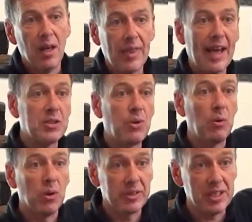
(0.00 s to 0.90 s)
That's where
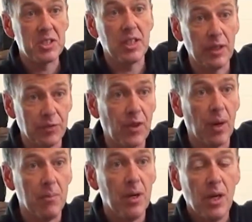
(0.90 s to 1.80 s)
we'll distill it from.
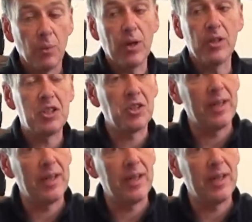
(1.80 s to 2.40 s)
We're going to try